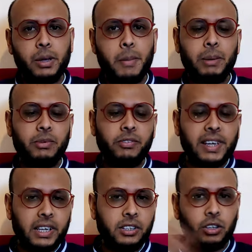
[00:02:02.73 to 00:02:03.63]
you may be
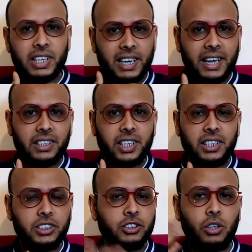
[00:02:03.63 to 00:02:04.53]
thinking you're
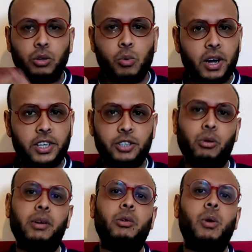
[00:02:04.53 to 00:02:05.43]
connected it's going to work
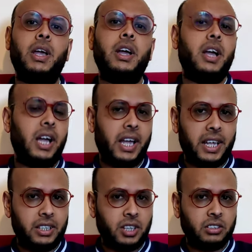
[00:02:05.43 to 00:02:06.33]
straight away
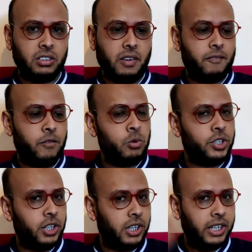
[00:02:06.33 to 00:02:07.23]
it doesn't
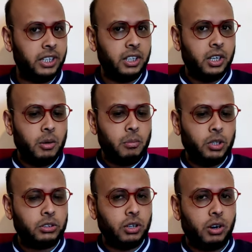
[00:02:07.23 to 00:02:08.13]
unfortunately
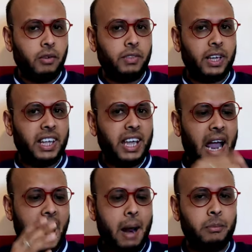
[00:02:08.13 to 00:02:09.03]
most of the
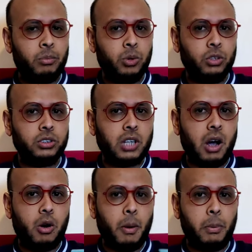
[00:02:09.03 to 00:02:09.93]
cameras
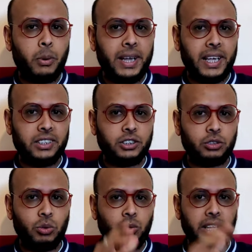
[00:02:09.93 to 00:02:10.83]
that are
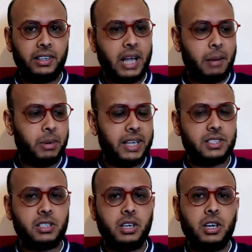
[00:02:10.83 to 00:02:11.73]
pre-installed in
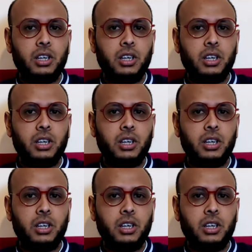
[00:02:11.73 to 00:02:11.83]
tablets